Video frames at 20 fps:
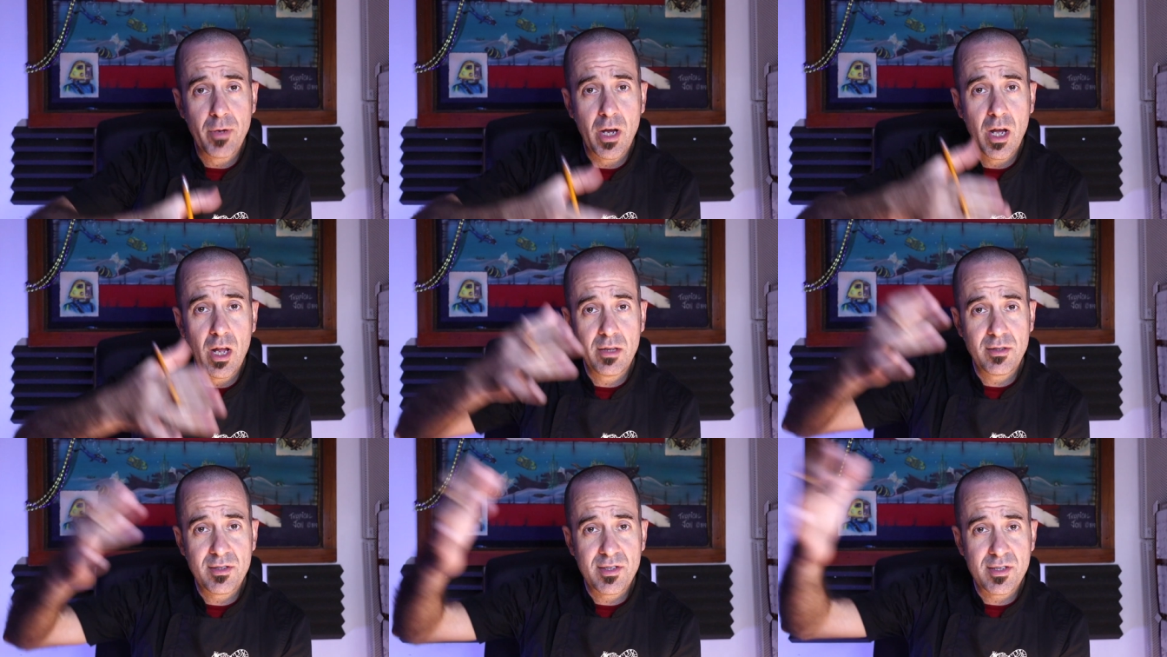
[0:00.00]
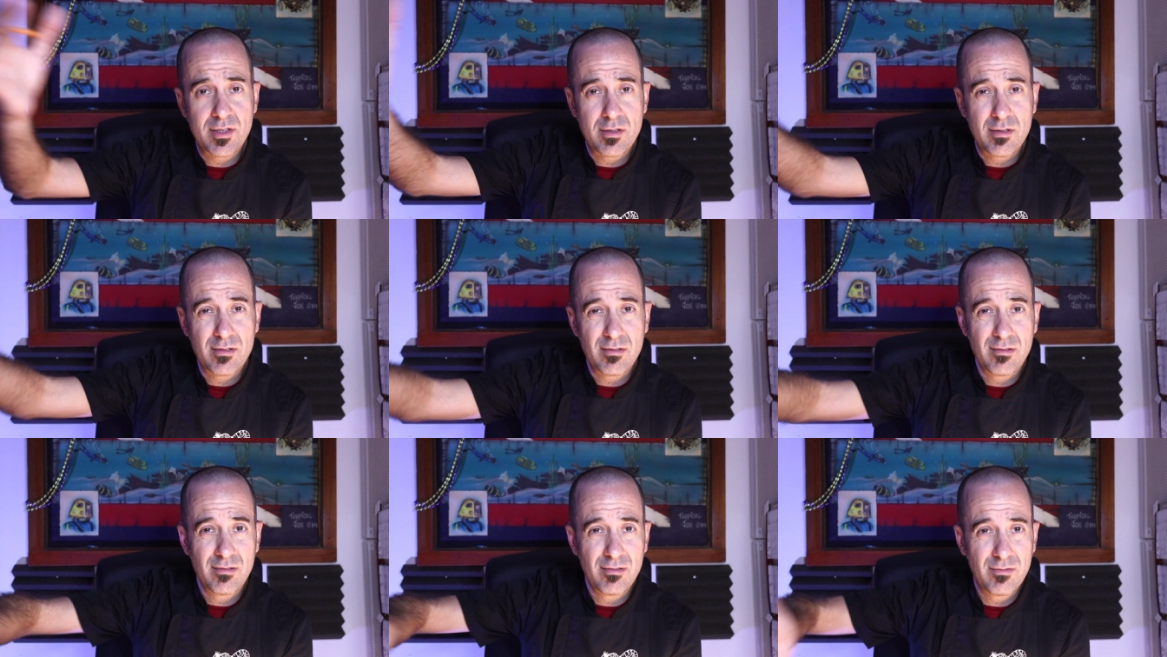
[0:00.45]

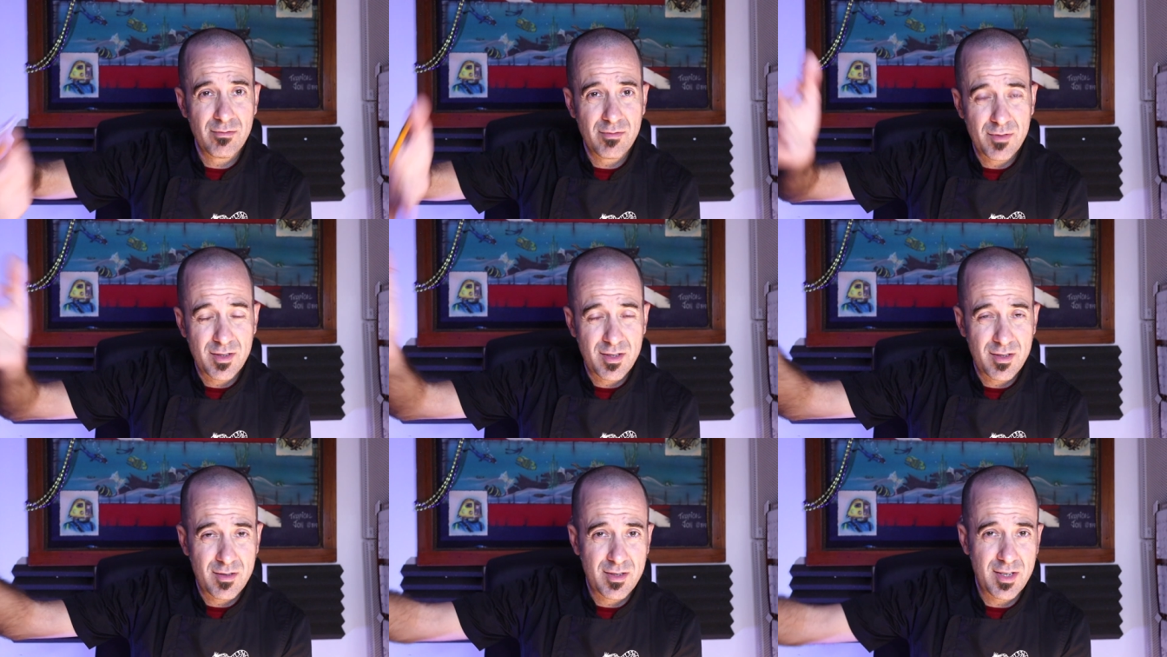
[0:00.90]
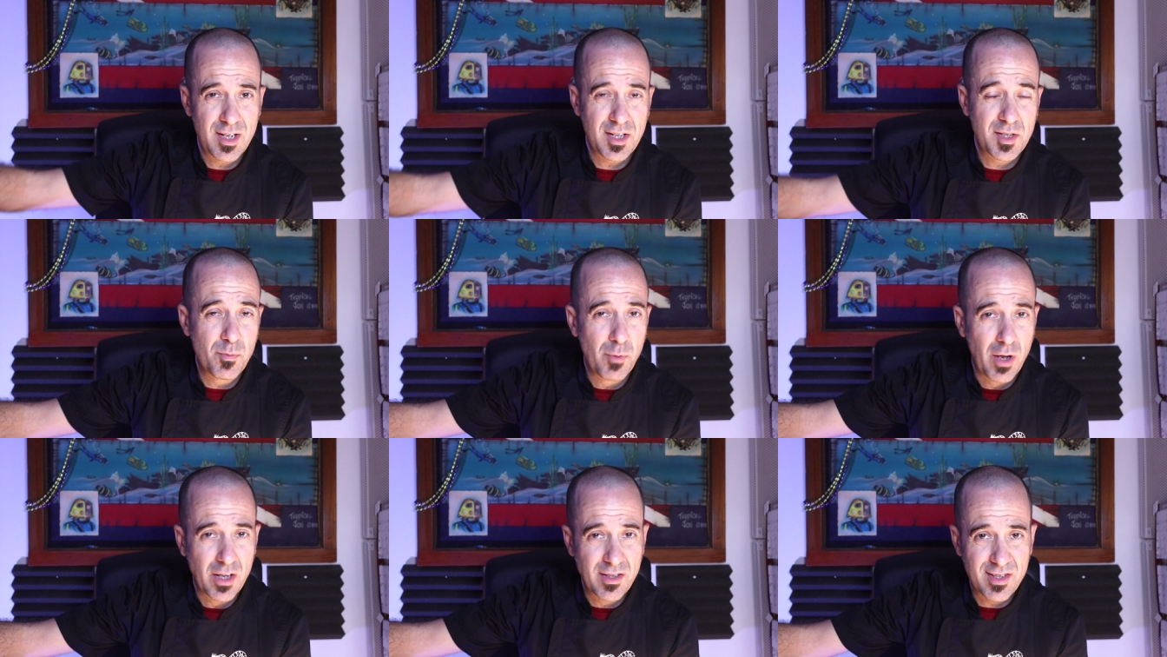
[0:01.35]
months,
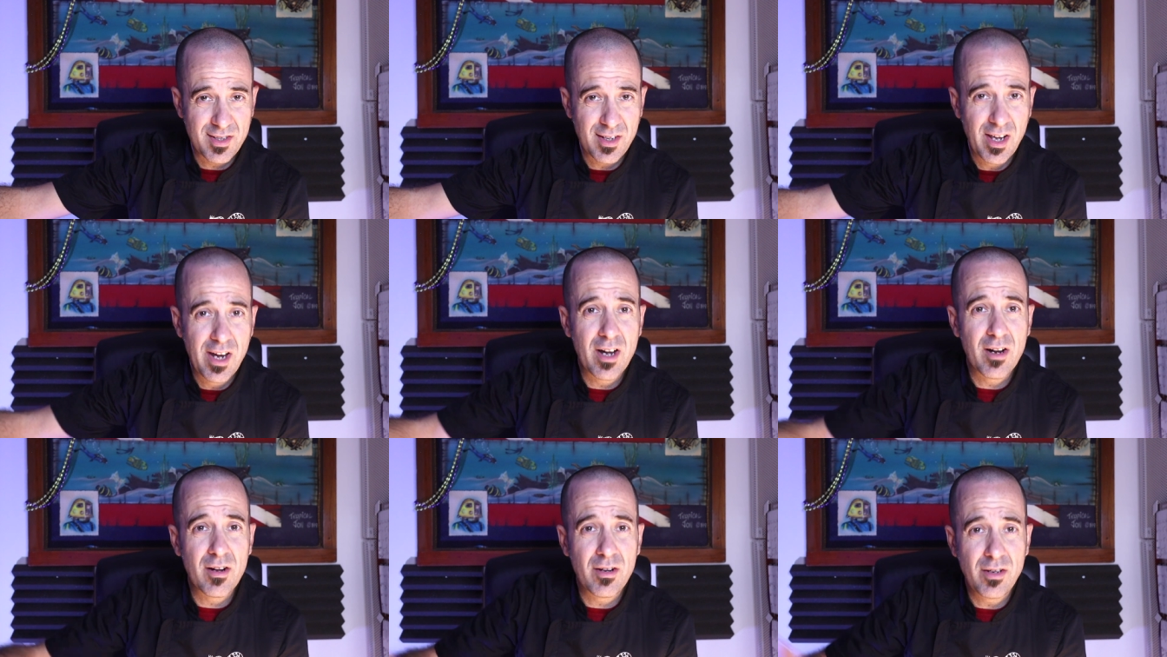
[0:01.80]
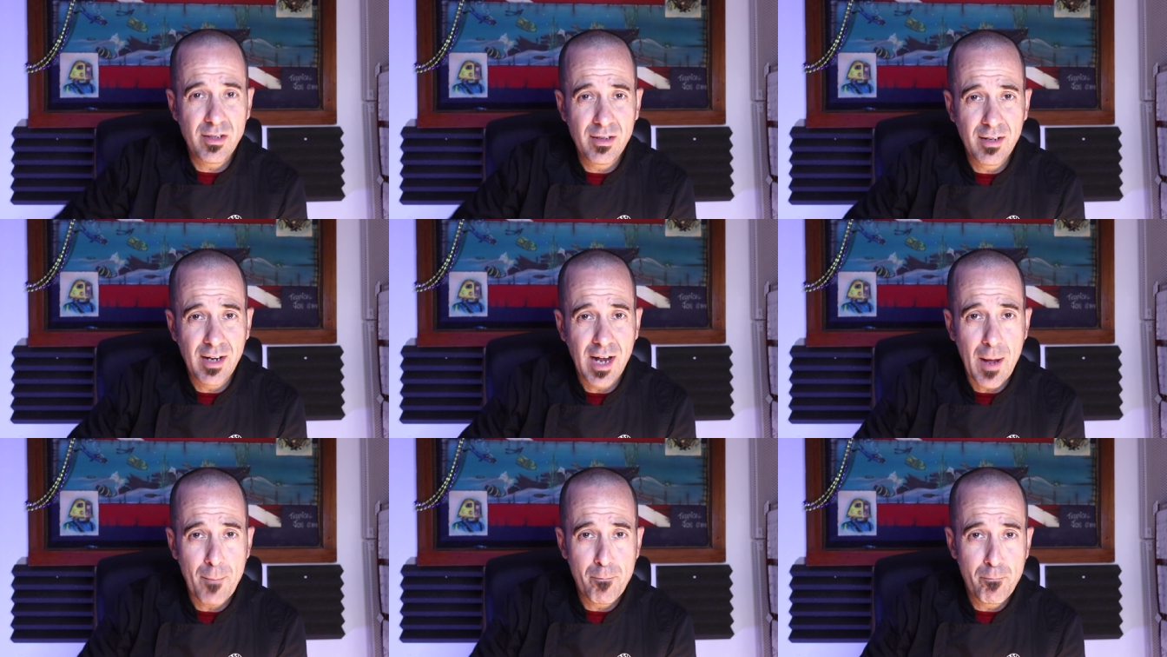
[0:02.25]
six months later, you
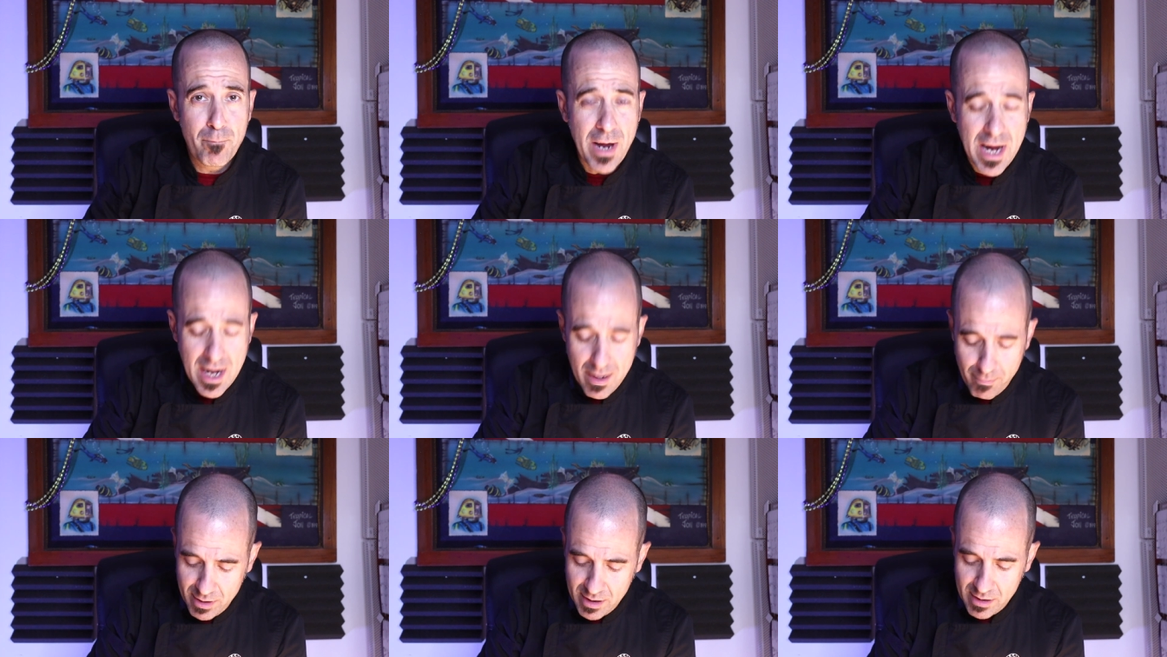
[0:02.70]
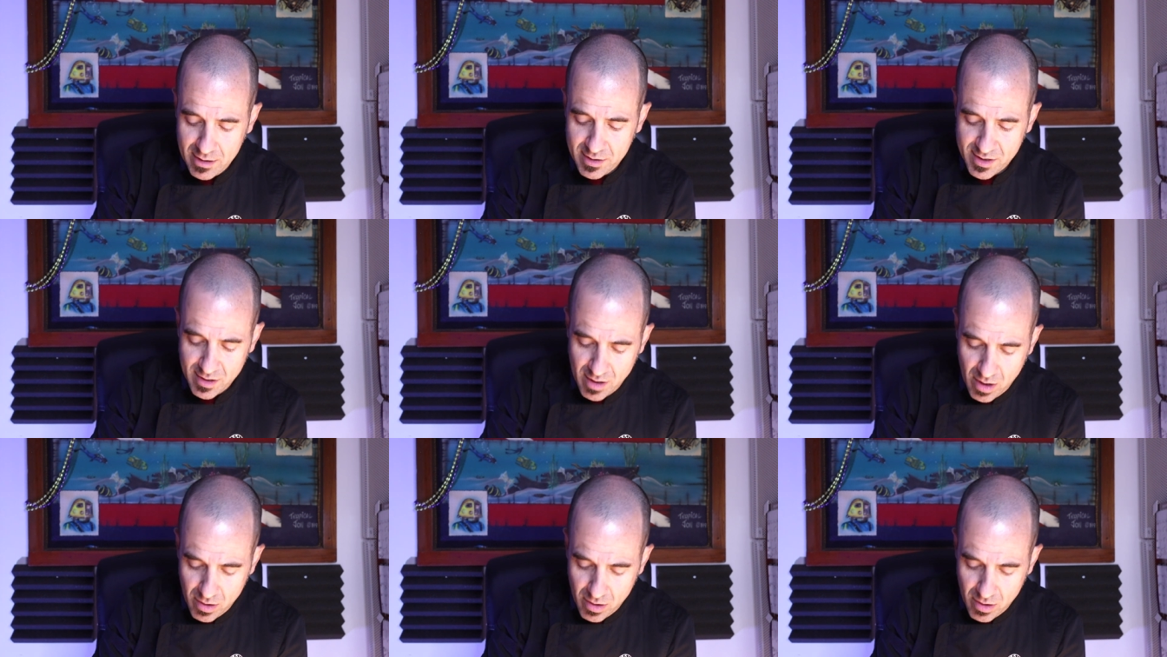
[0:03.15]
got babies.